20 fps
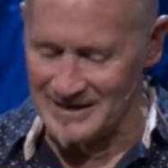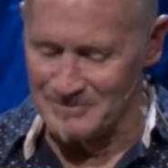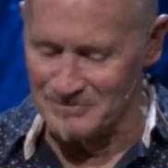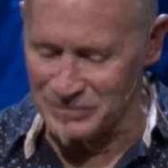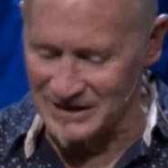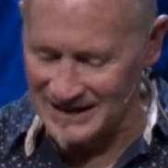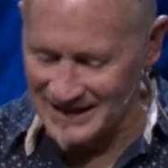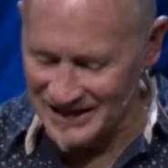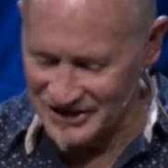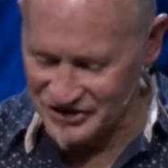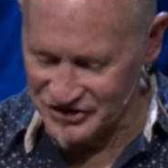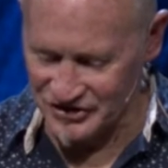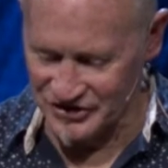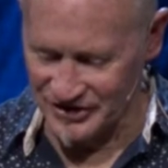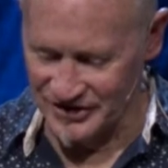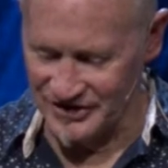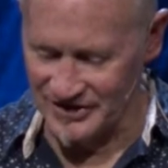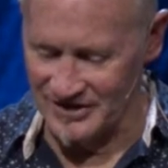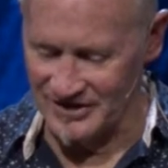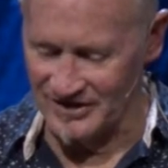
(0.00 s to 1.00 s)

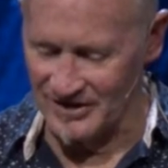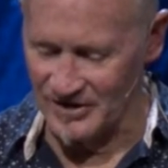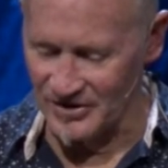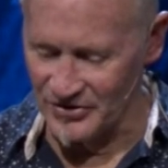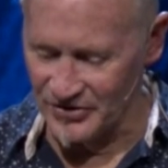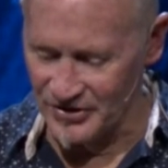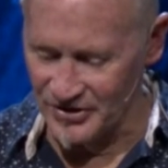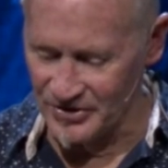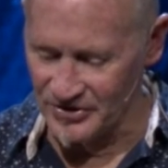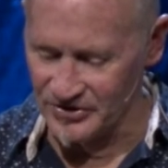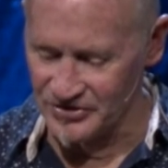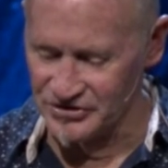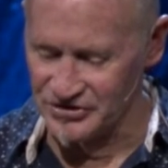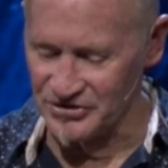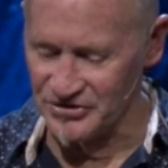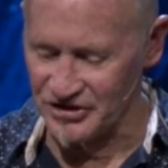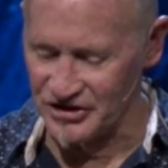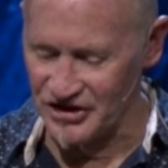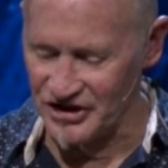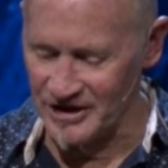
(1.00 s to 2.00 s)
Blessed are those
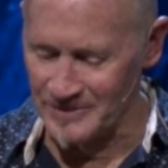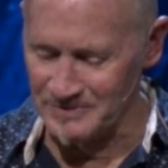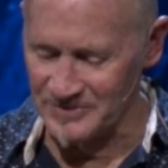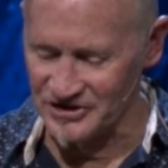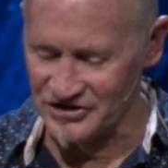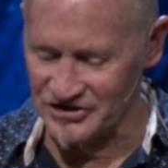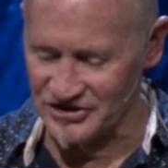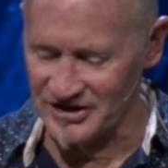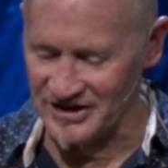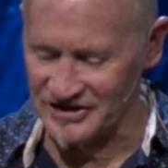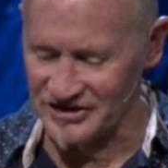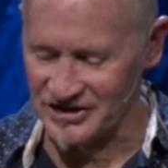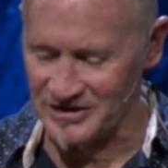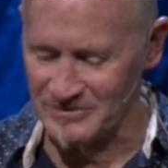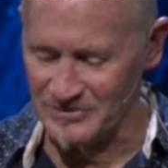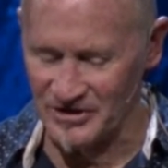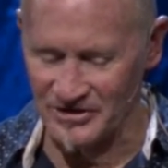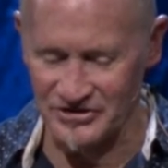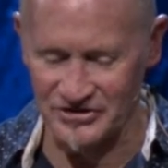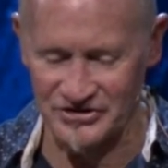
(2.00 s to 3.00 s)
who keep his
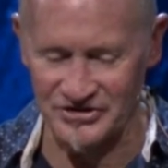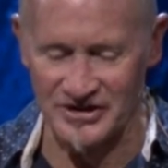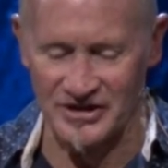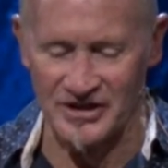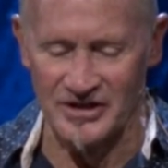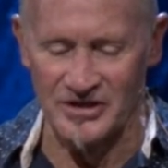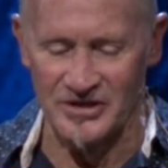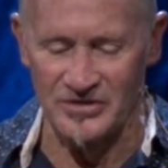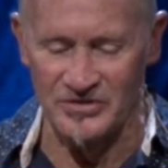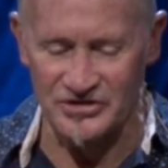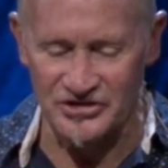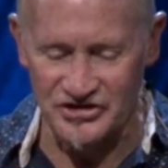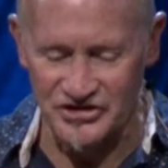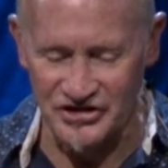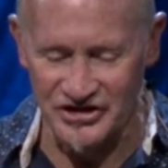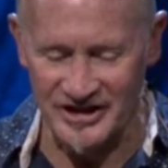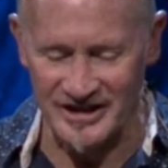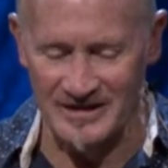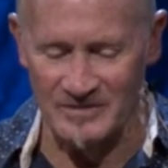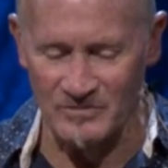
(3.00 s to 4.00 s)
testimonies, who
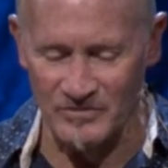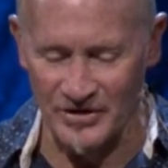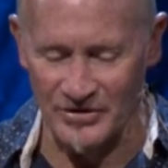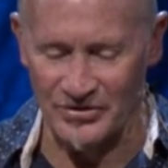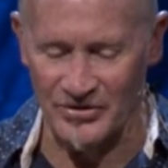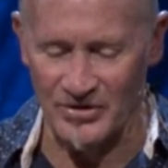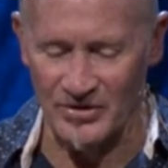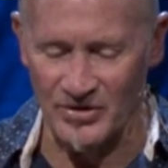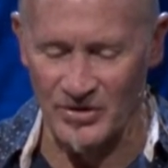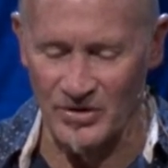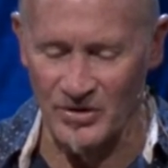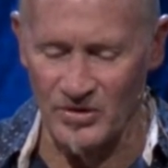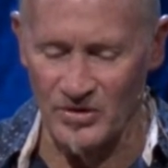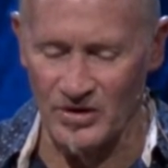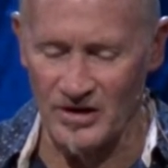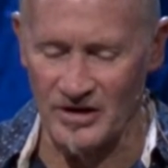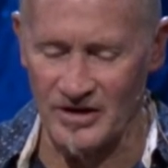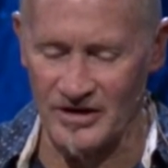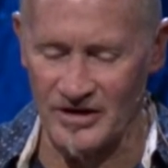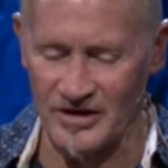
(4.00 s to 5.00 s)
seek him with their
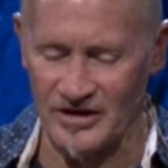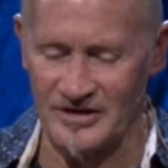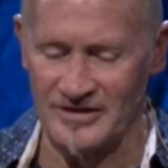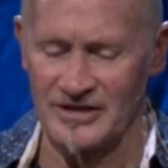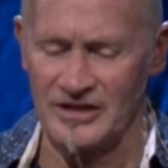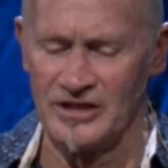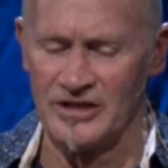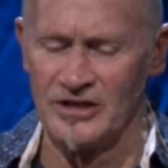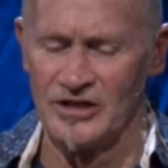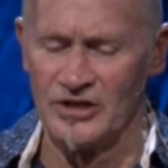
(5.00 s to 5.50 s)
whole heart,